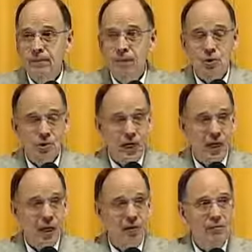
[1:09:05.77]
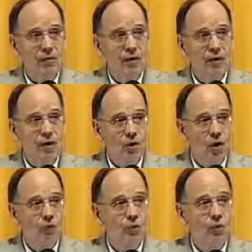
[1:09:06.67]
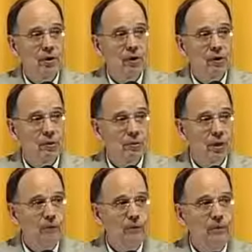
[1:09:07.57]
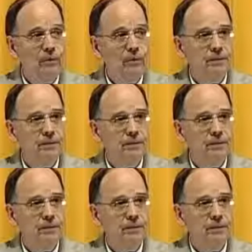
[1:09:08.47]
to save her own people